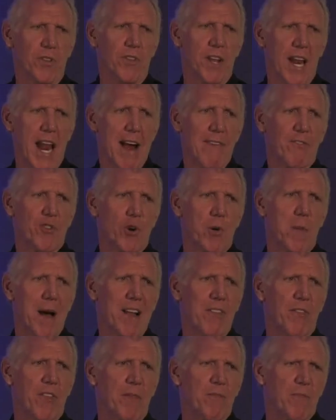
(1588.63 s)
And after
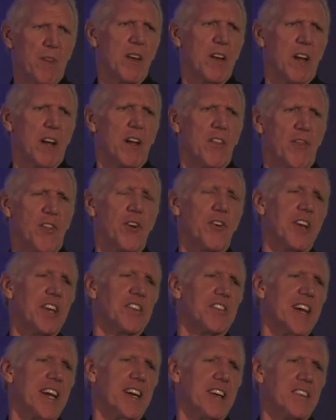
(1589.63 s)
about 30
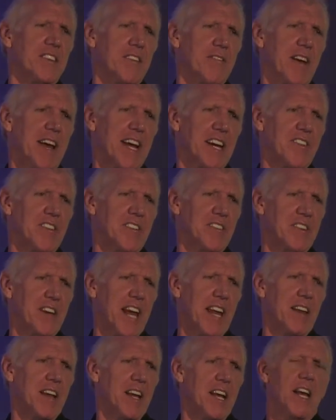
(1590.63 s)
seconds of action,
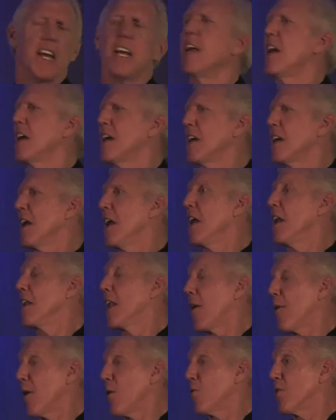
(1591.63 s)

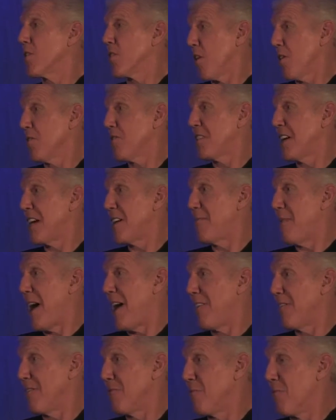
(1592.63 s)
Larry would call
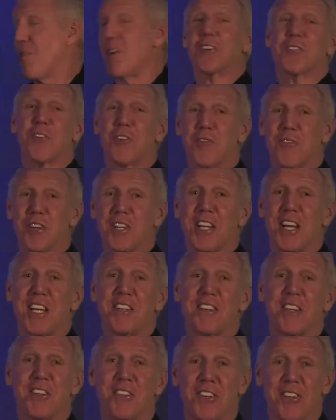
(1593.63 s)
timeout and walk over to
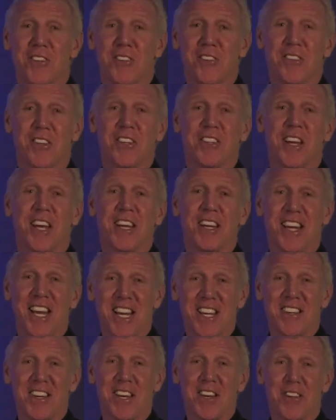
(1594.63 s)
K.C. Jones and say,
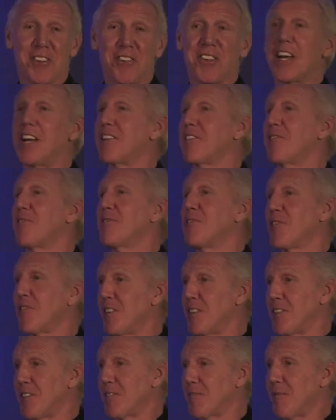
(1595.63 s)
"Casey, you got two
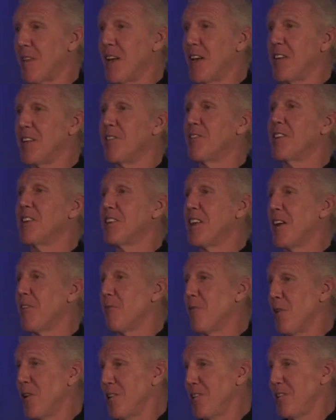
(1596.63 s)
choices. You can take
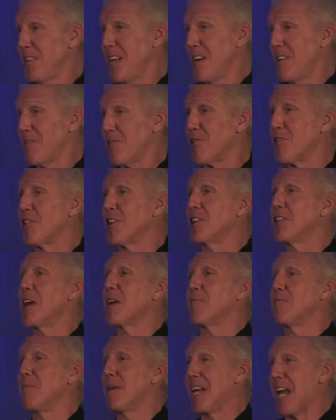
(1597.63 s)
Walton out, or you can take
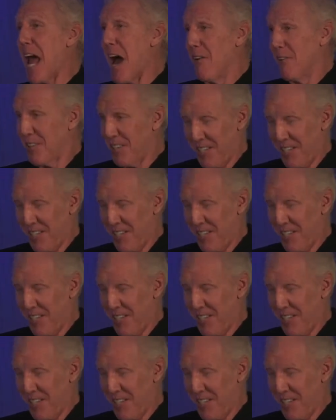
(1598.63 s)
me out.